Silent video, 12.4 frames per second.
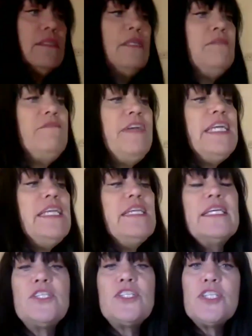in feet
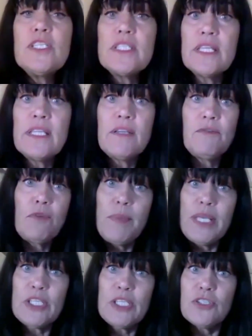and inches, and then
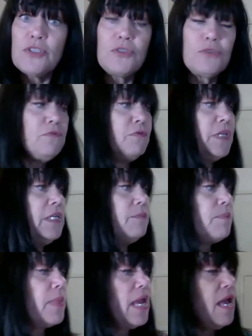from inches to feet.
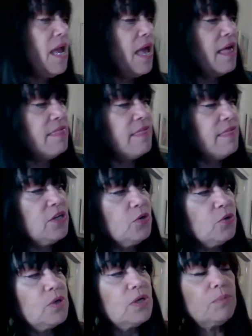And then
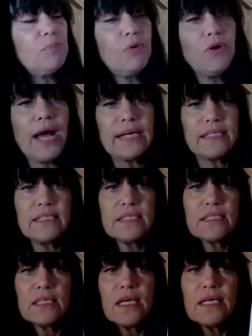you're going to
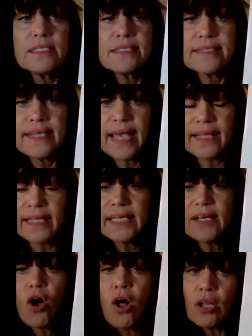practice
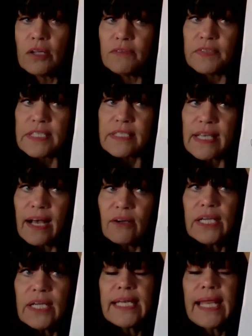scaling all of this
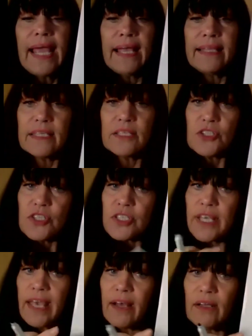out in 1/8 inch
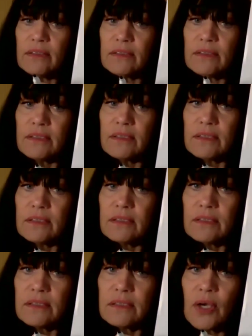scale.
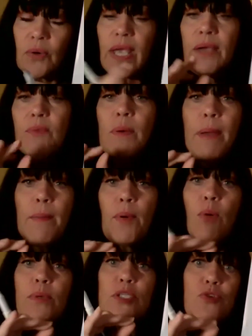Okay, remember,
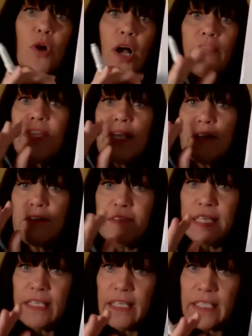always draw everything in
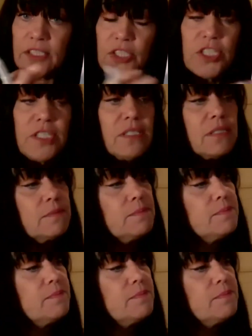feet and inches.